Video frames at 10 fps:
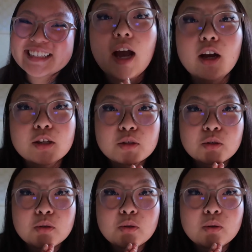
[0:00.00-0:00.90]
I
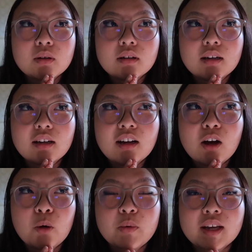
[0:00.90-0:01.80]
also
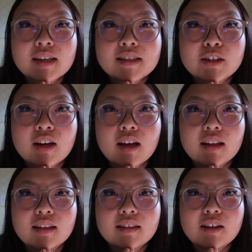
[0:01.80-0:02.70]
hope
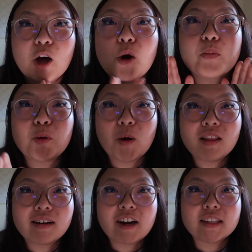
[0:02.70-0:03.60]
you all
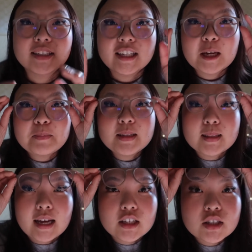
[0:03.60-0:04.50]
are not looking at my
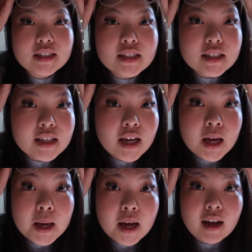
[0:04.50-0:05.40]
lashes.
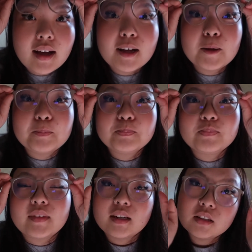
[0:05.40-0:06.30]

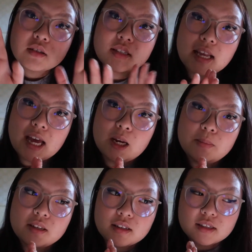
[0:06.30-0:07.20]
They're a little sad
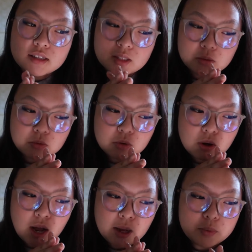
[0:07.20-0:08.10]
because
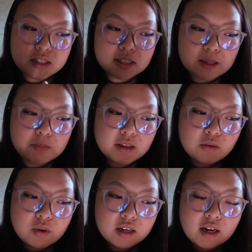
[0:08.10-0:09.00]
I was sleeping
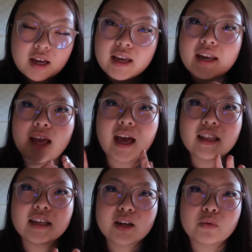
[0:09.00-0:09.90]
one night and I
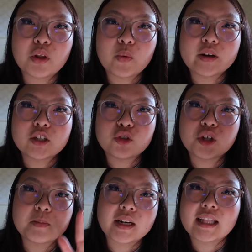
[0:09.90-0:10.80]
had like a really weird
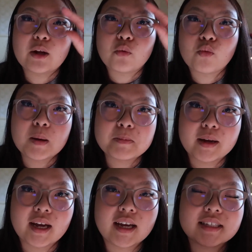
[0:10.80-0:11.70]
dream, and I like rubbed
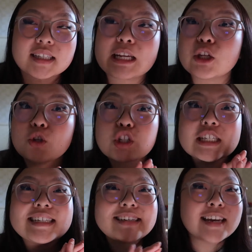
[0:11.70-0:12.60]
my eyes, and I
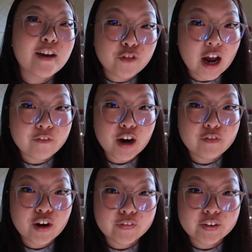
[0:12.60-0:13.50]
usually never
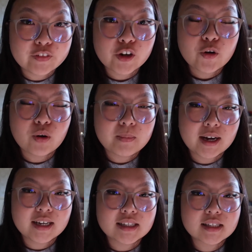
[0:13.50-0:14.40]
ever rub my
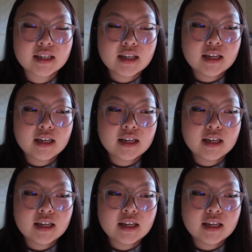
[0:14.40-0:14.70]
eyes,